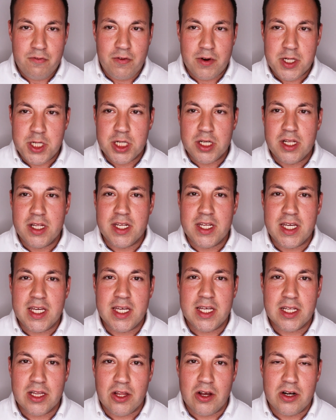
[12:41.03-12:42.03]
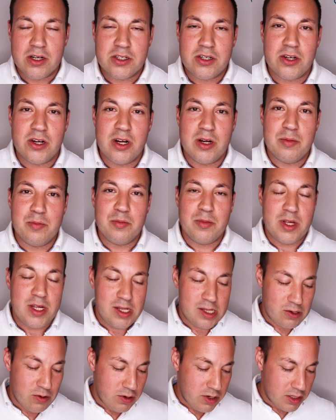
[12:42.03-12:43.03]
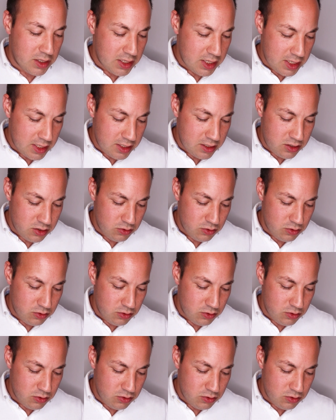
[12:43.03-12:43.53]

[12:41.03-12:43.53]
fragility long-term is going to lead